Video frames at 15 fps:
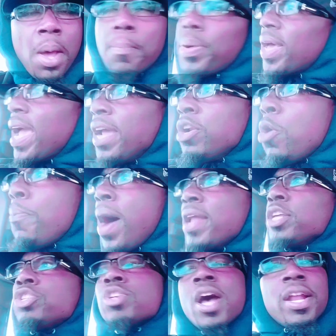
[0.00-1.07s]
But ain't
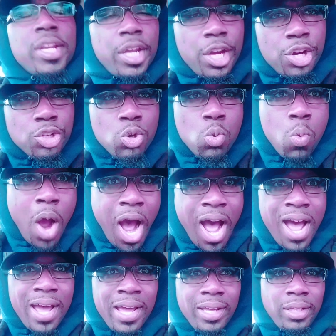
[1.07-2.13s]
nobody trying to hear you
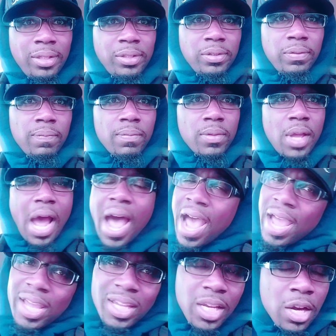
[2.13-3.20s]
whine.
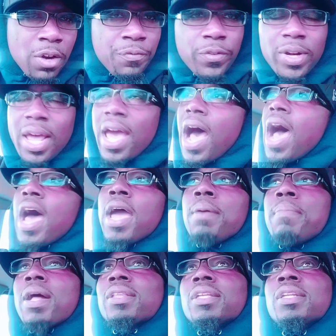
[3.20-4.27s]
I ain't here for that. I ain't
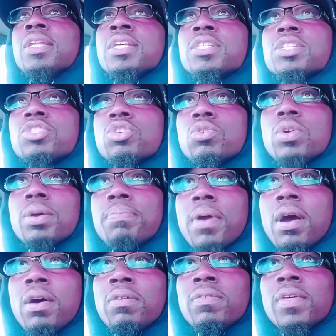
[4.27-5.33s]
about to listen to it,
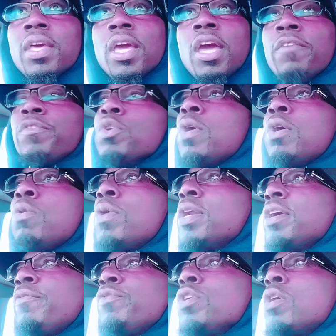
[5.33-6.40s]
bro. If you don't
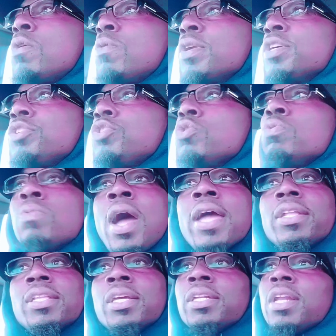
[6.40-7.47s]
want if you don't want to do
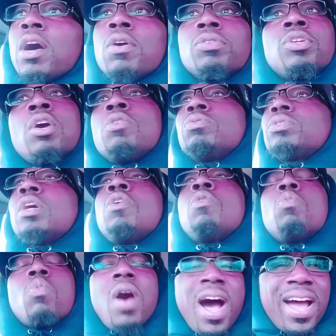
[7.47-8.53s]
right, then don't don't don't
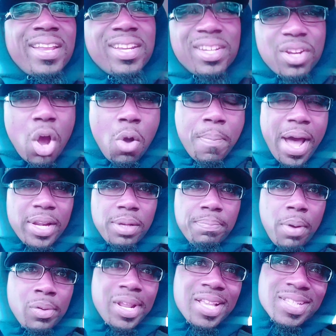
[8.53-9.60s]
whine to nobody,
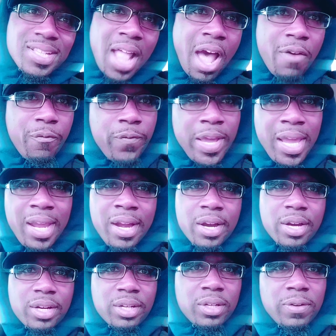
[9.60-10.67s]
bro. That's not
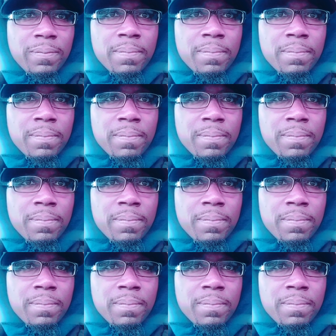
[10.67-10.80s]
fair.